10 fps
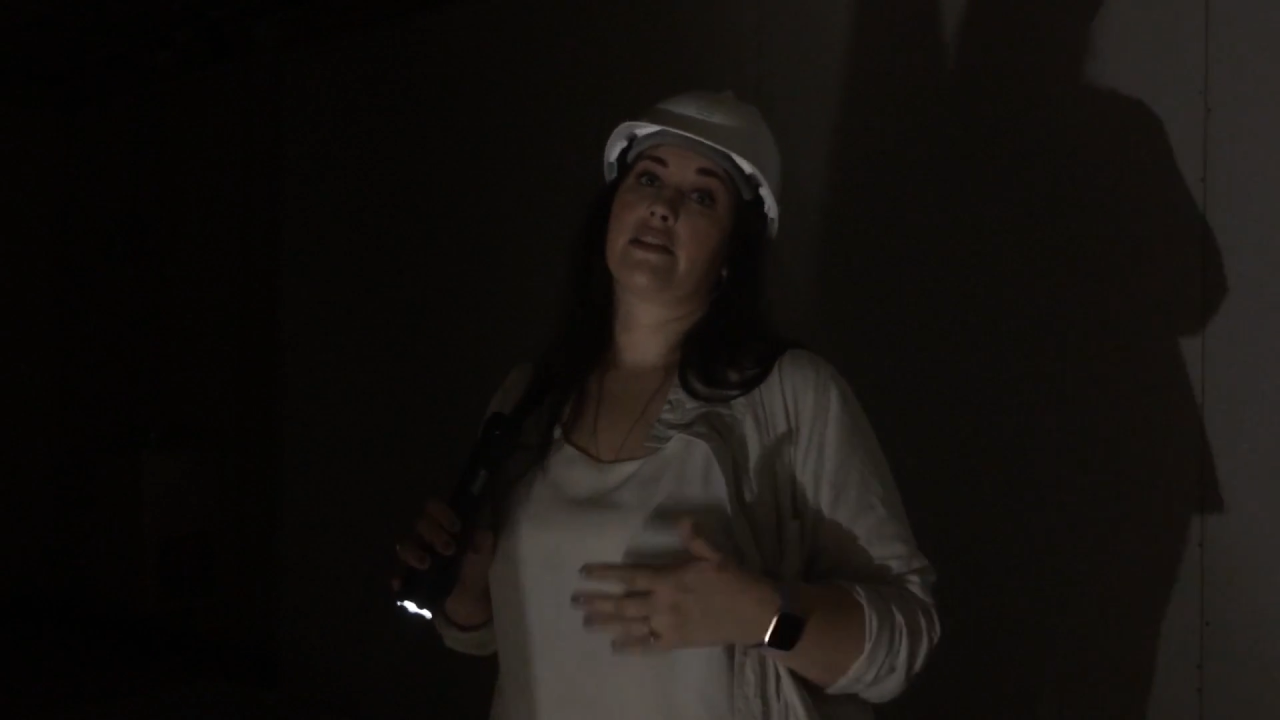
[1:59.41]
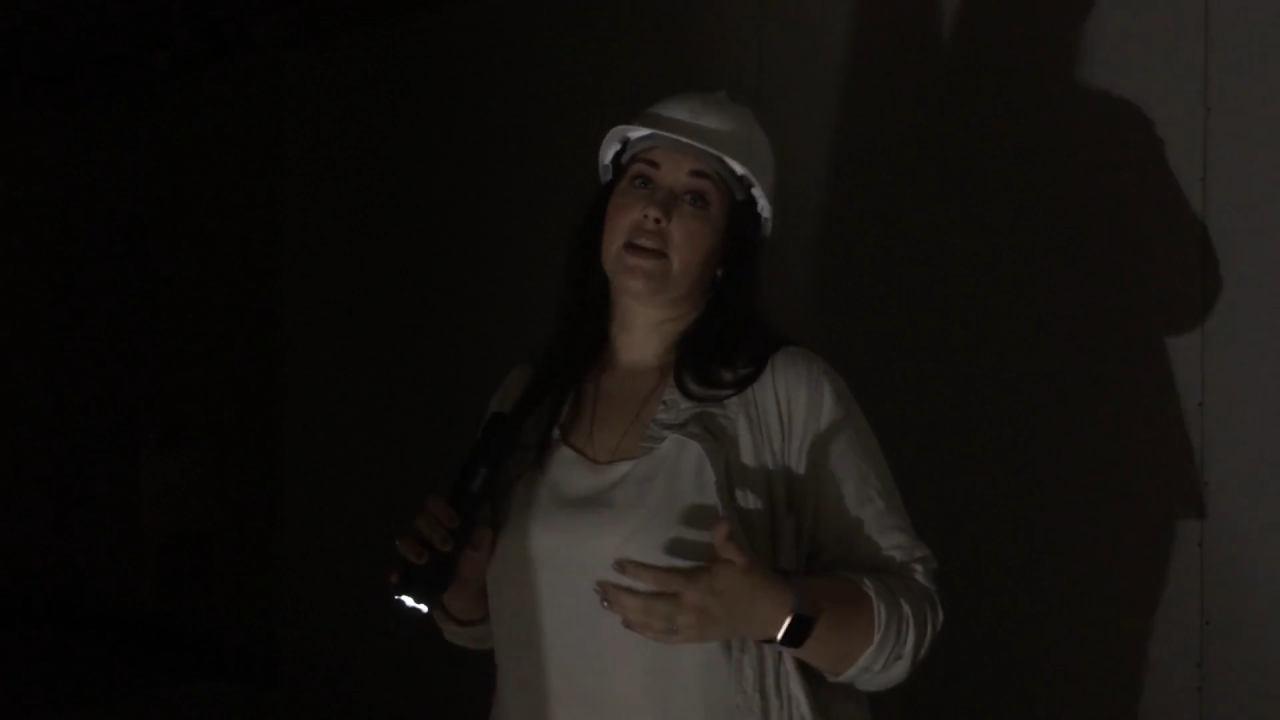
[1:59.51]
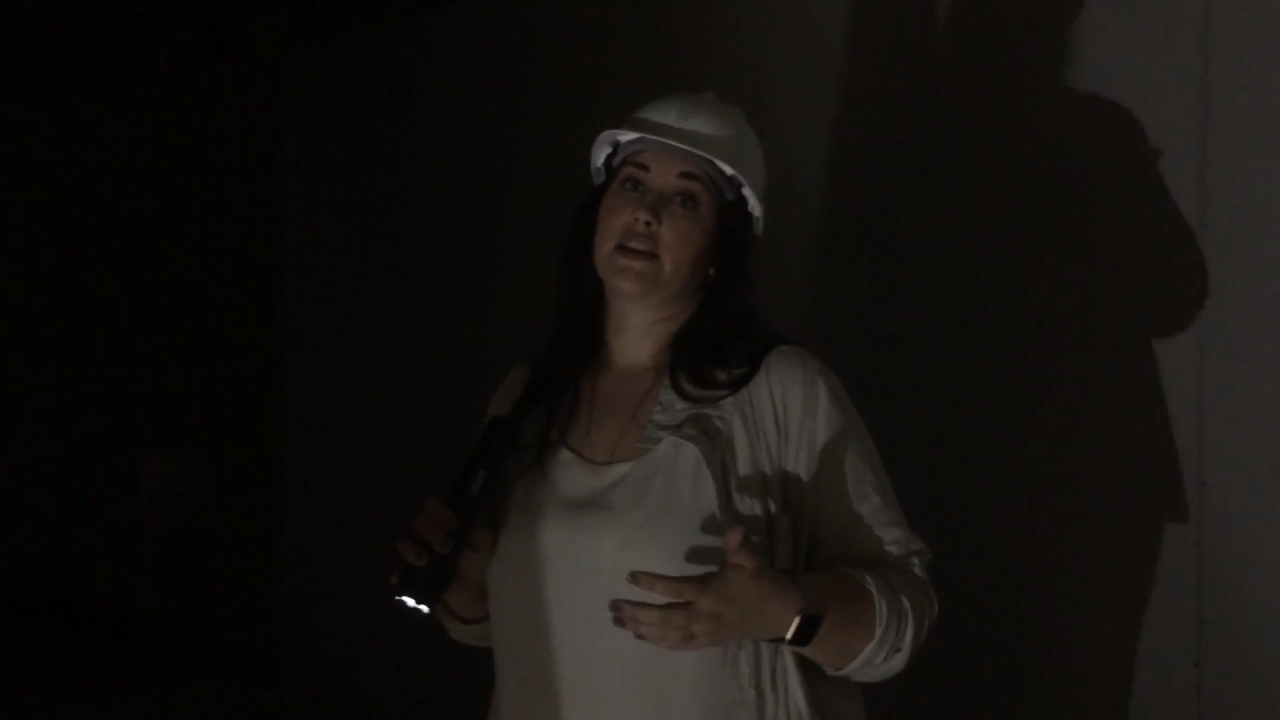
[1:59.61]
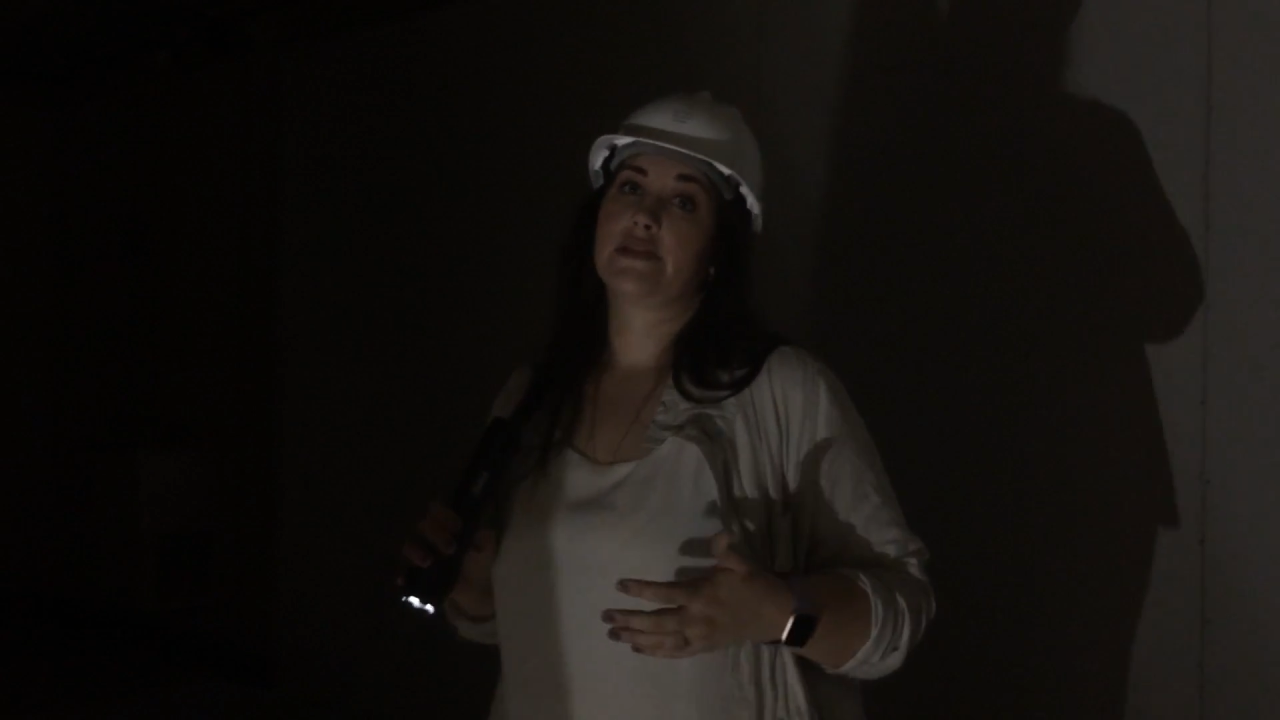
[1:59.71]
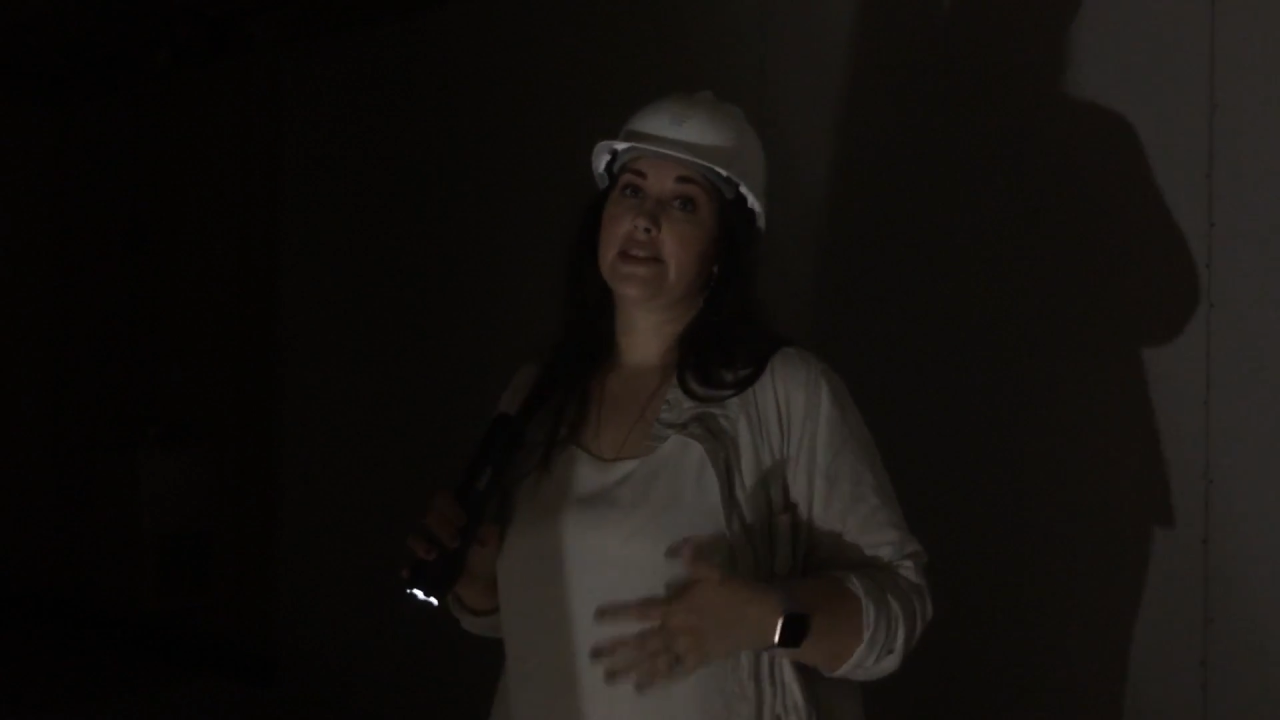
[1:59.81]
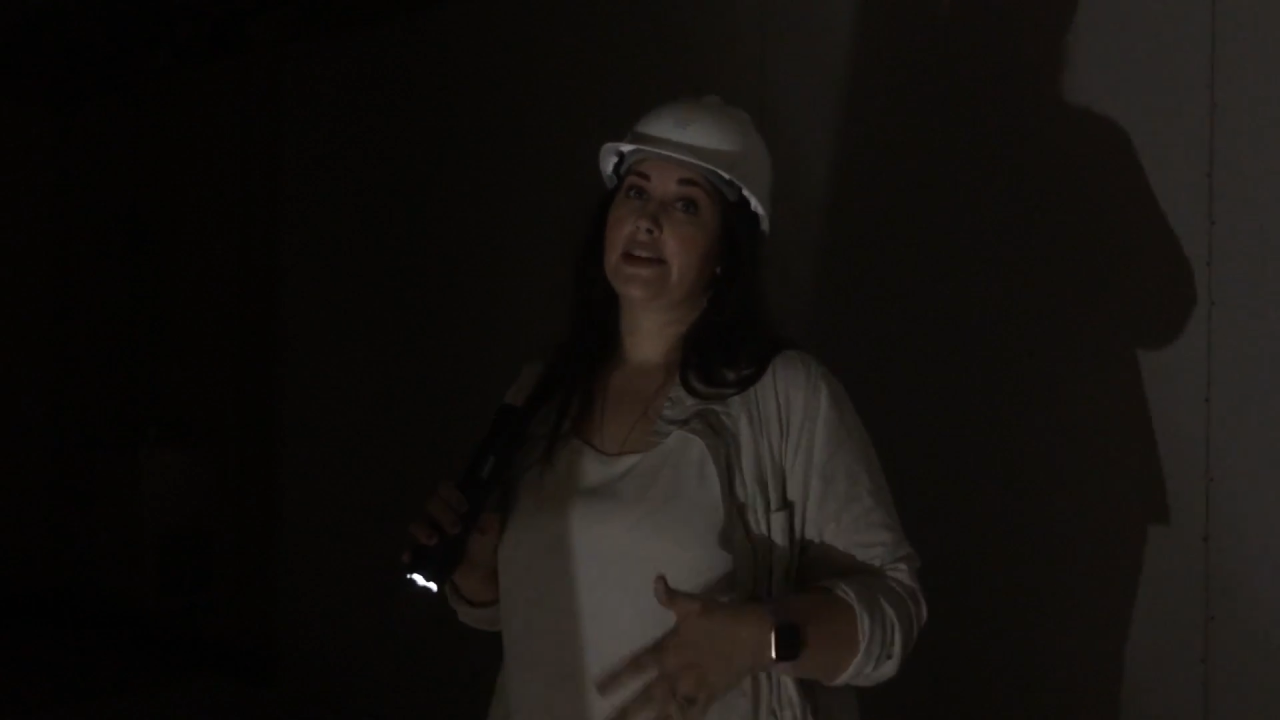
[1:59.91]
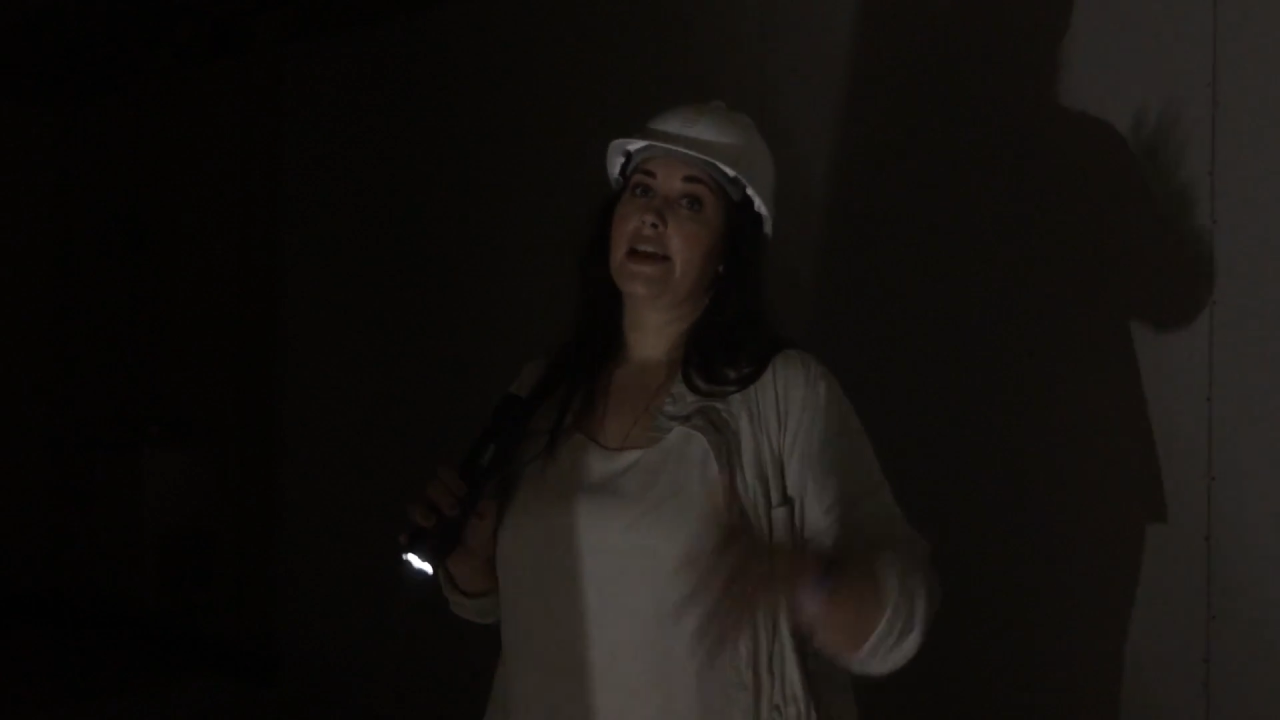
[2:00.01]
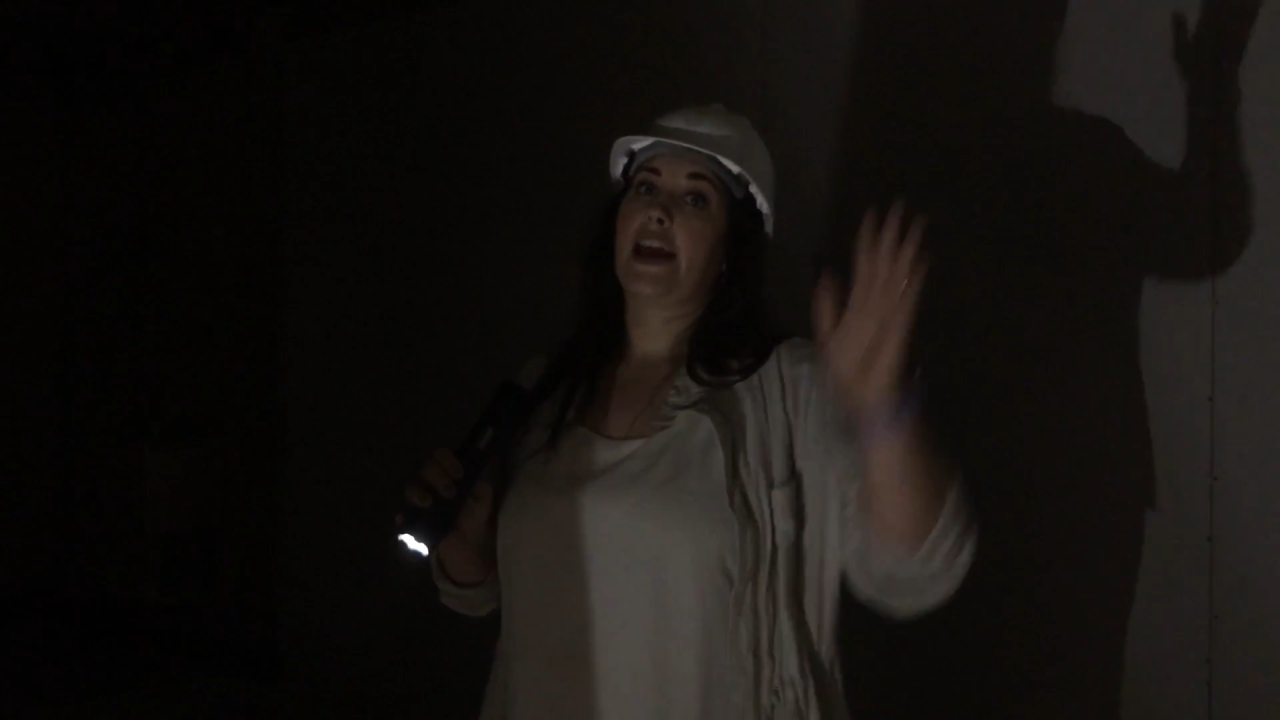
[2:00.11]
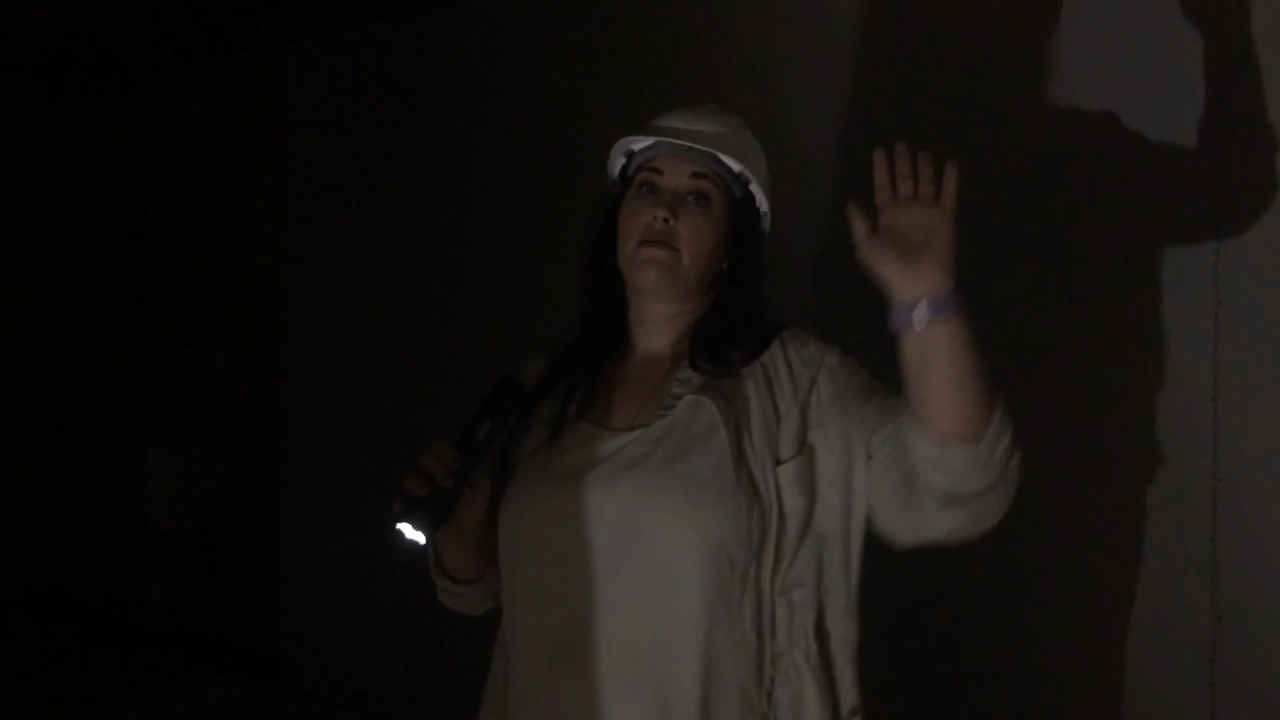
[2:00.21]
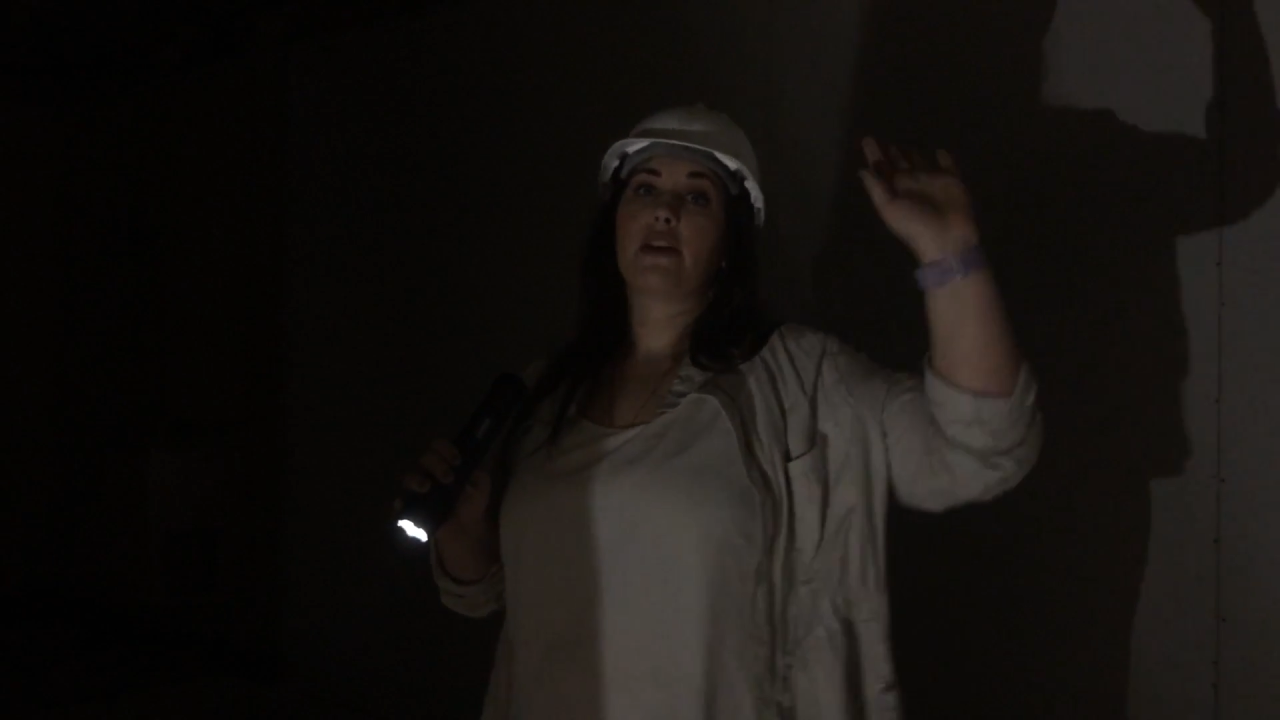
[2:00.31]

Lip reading: like you'd see today,